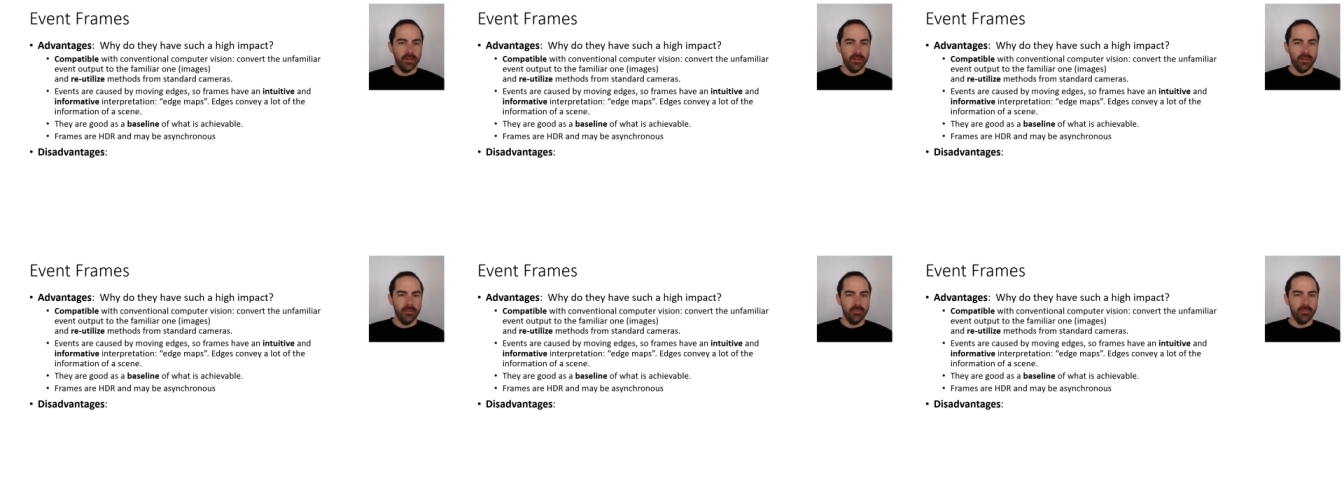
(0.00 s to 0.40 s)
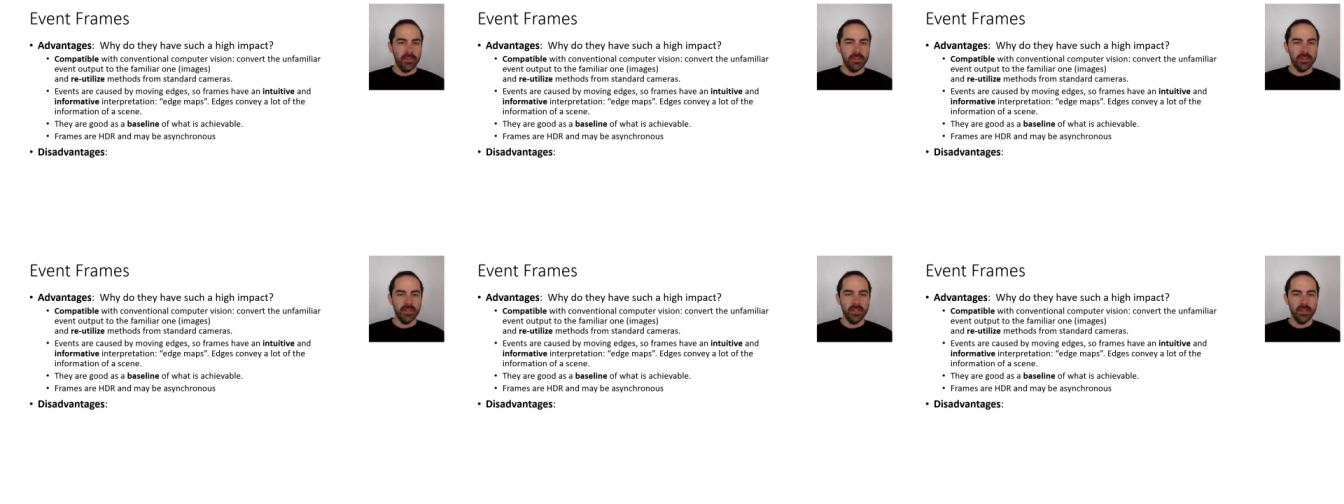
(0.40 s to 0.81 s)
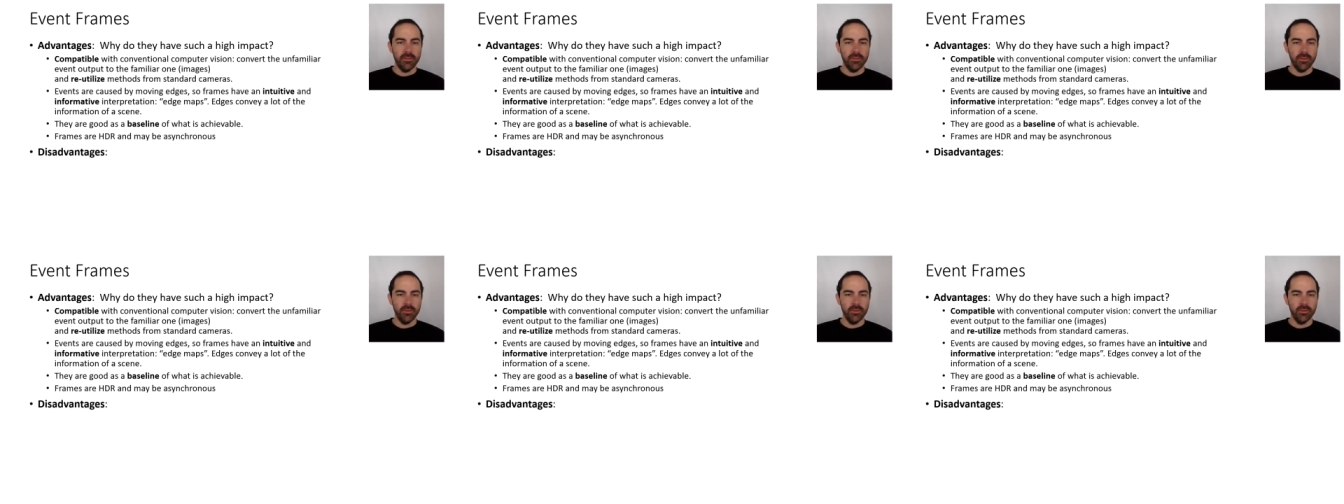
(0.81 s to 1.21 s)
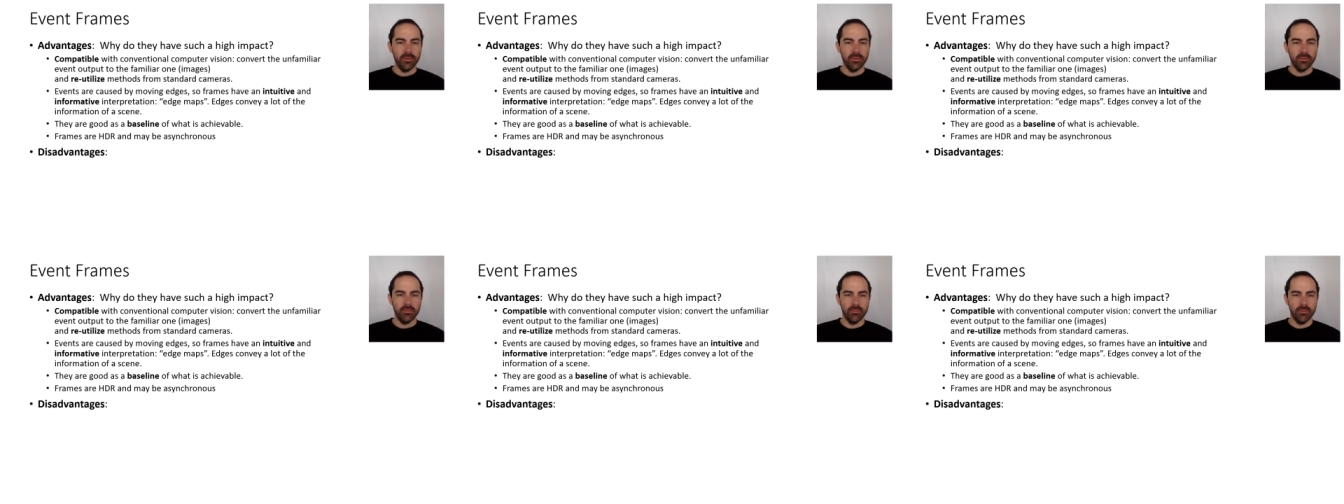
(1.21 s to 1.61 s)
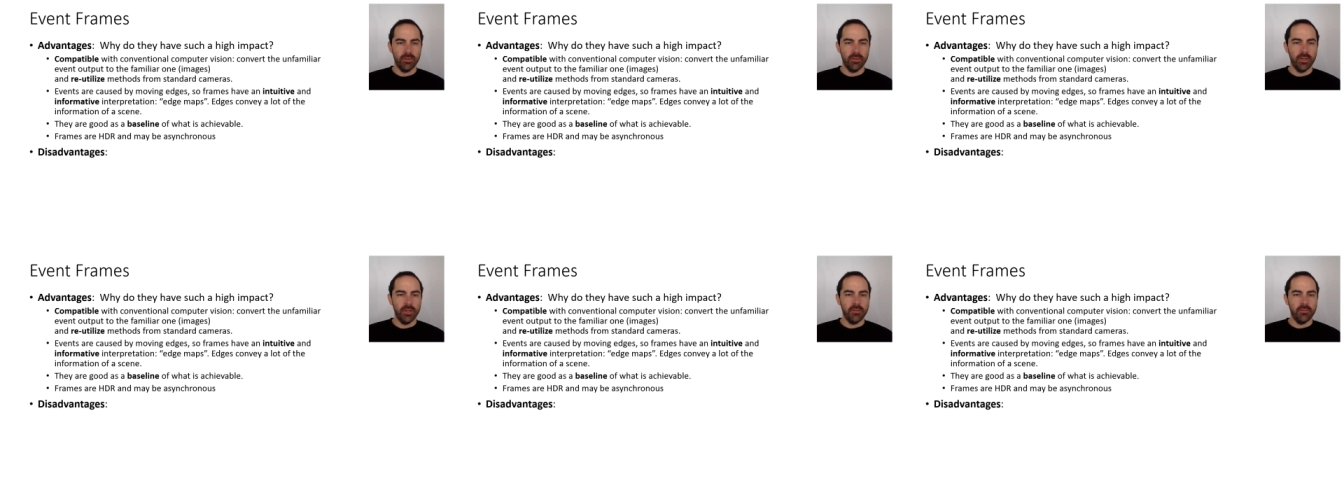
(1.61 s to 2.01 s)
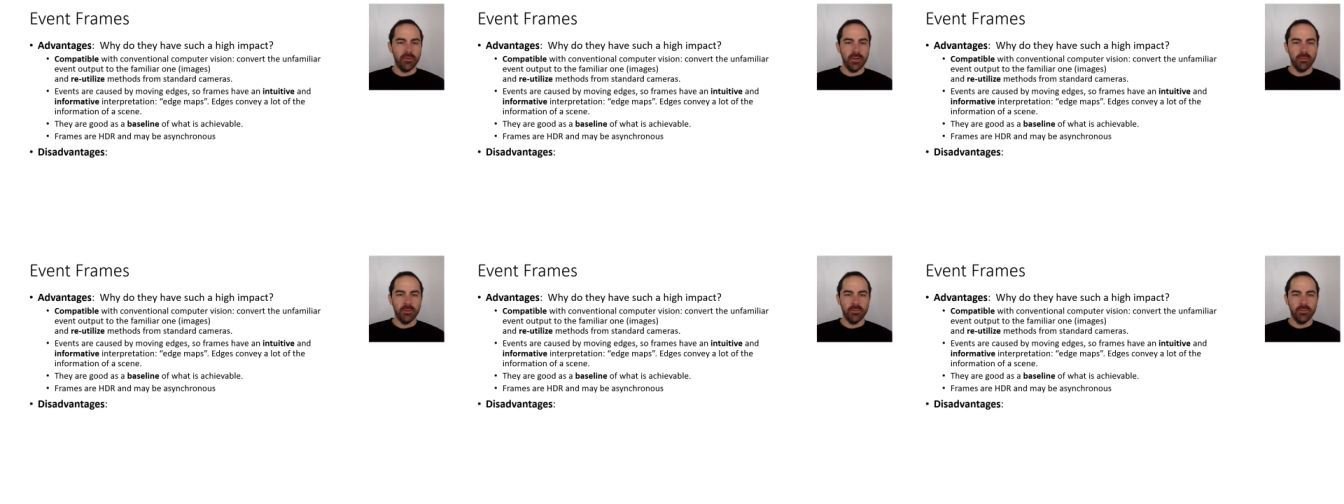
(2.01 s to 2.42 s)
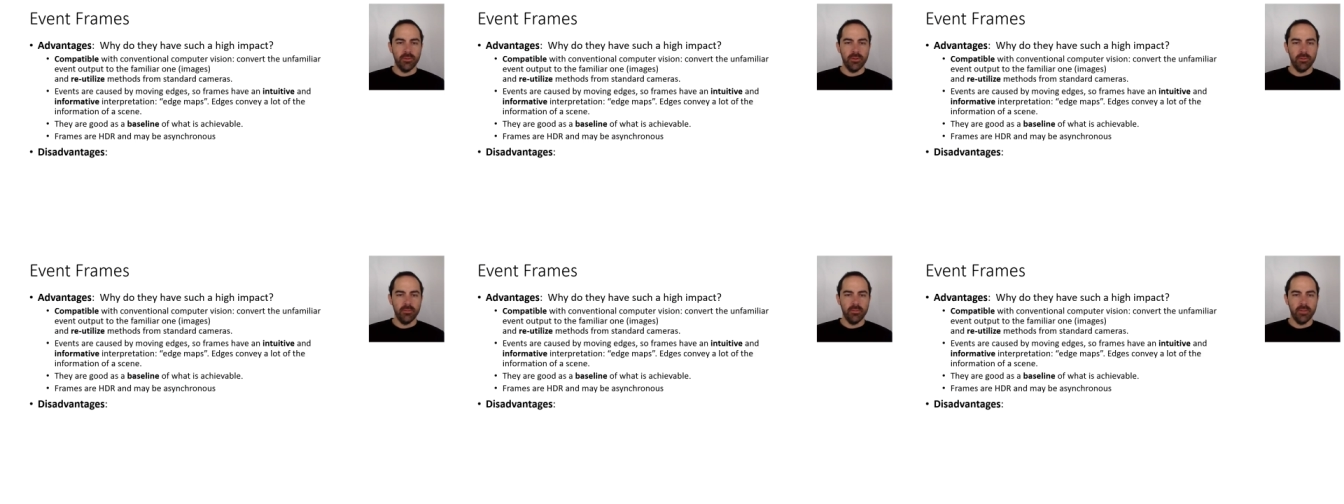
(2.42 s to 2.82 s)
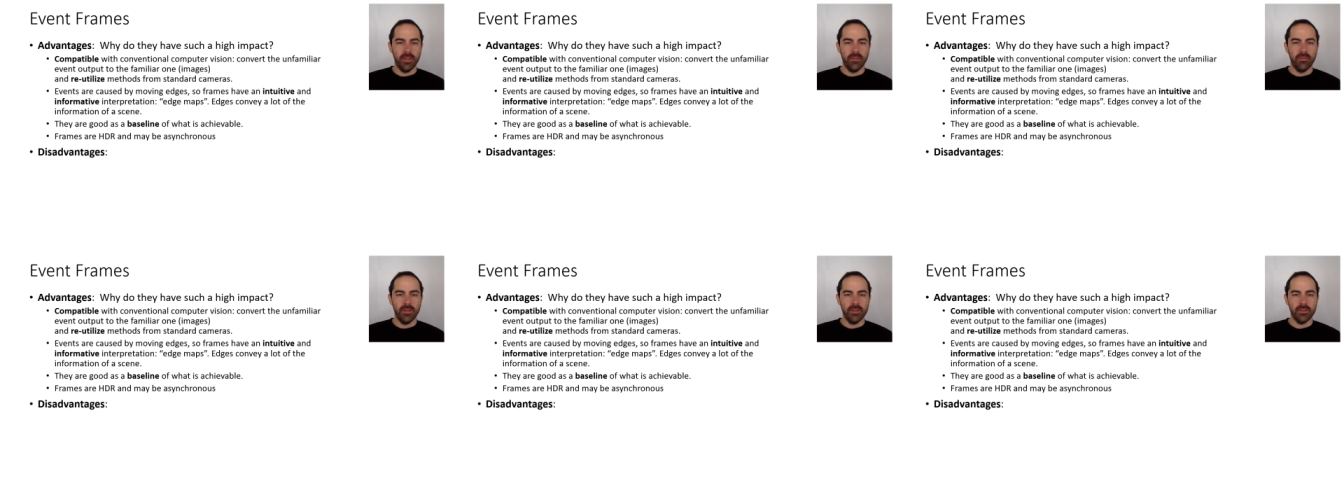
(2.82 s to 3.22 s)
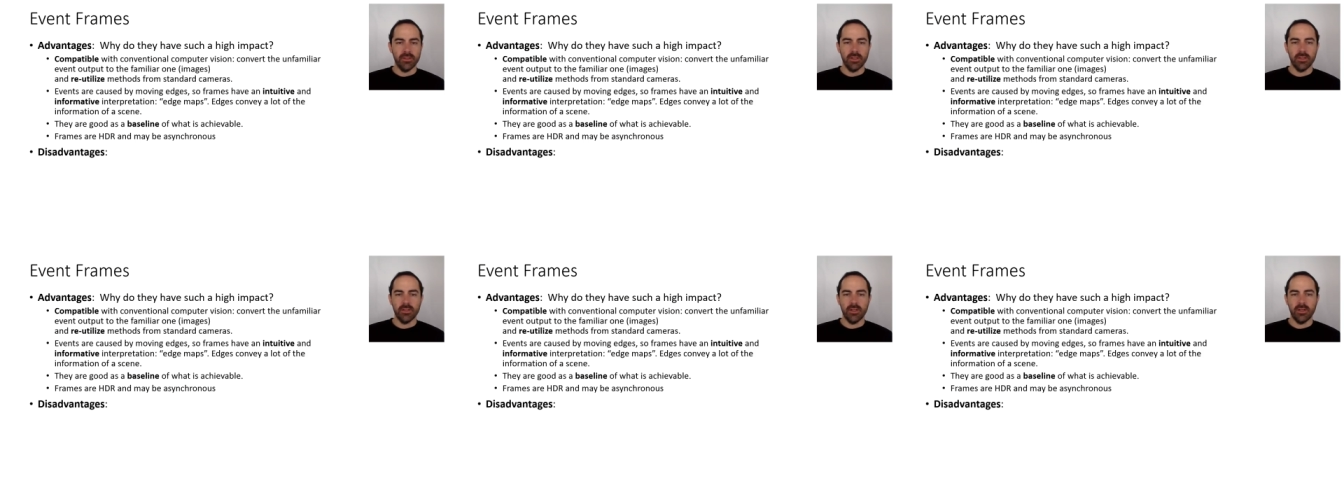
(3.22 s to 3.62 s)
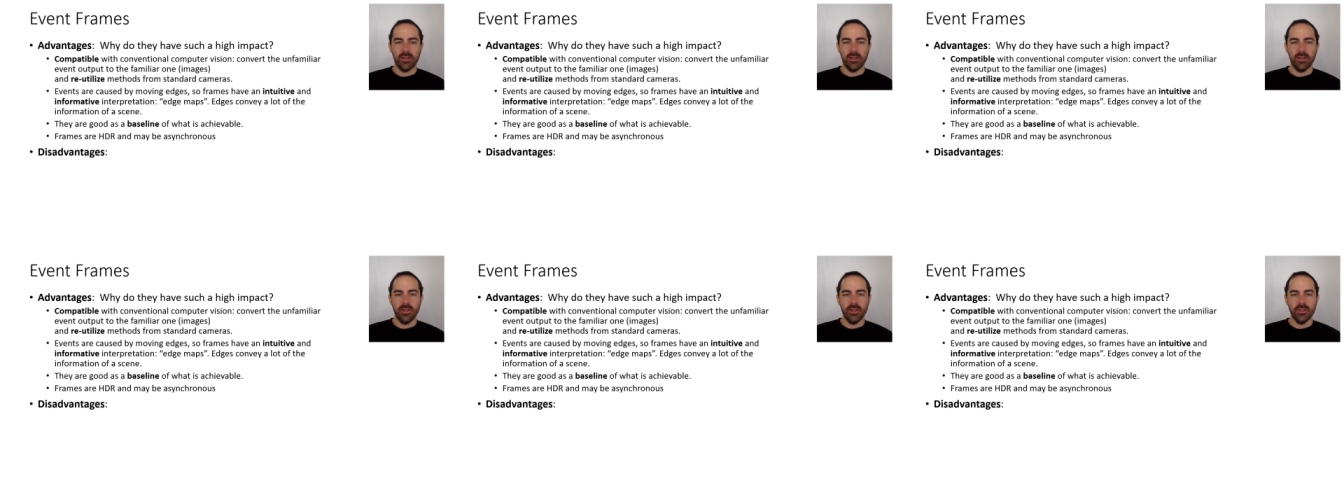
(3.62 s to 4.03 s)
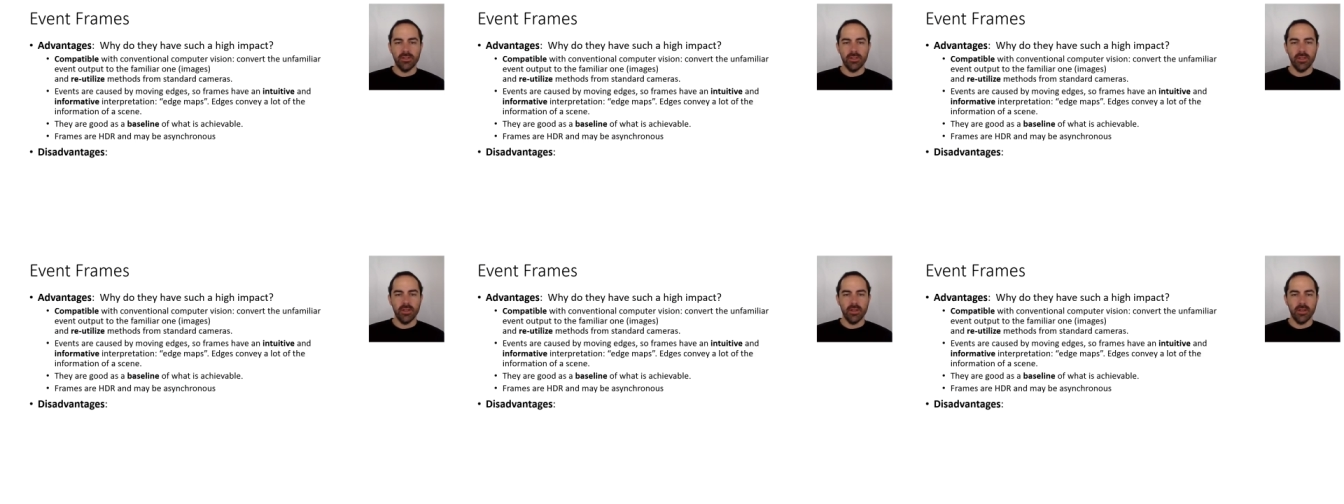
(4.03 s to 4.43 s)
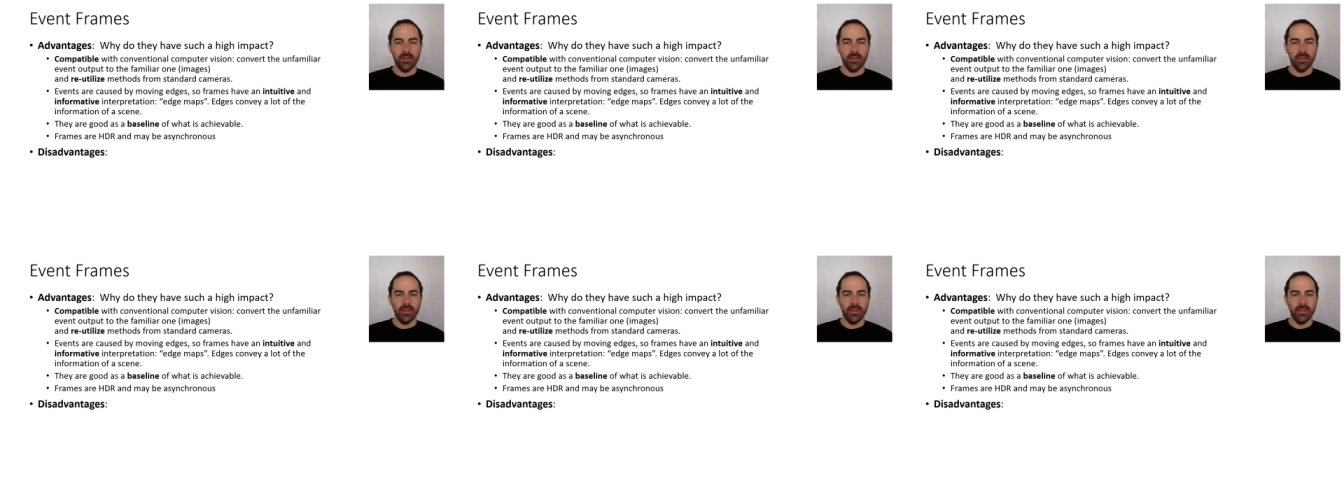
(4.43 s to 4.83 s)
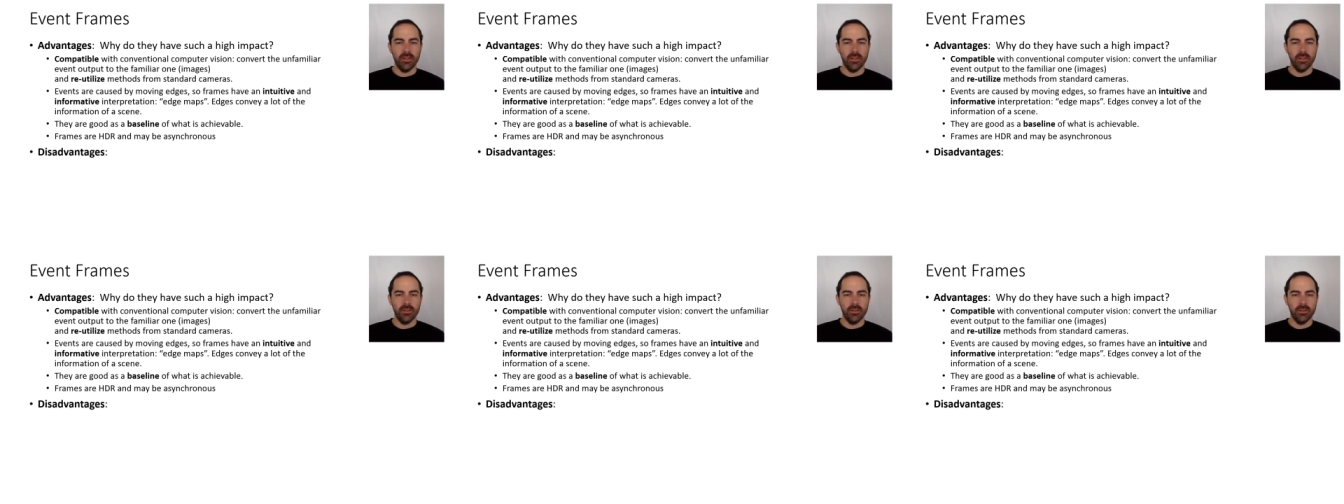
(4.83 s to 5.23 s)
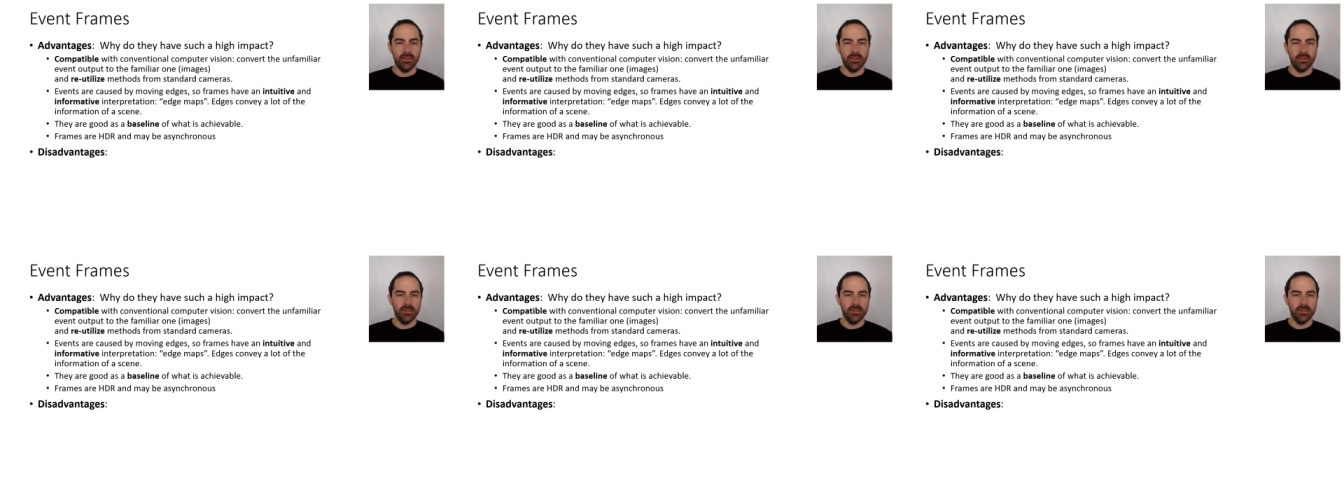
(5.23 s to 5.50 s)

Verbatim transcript: um, basically, if you create frames from events that are HDR and